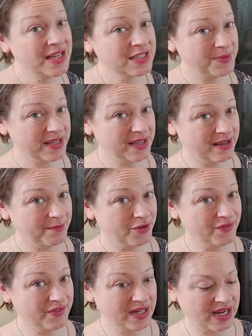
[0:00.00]
Speaking of
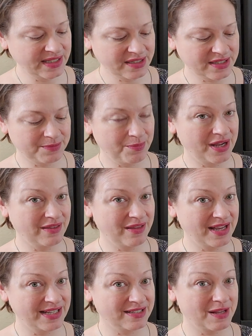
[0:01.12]
movie nights, Brad
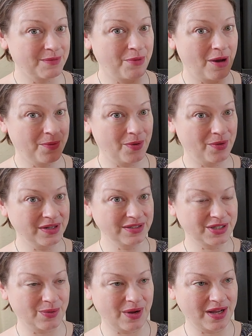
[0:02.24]
likes popcorn,
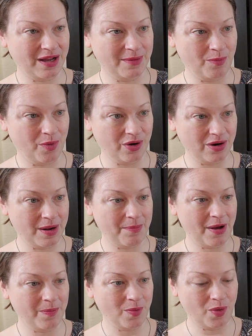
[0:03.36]
so I got more
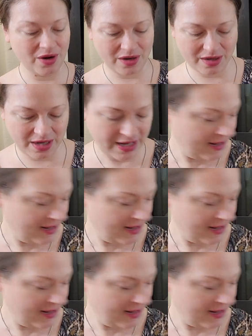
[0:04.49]
popcorn.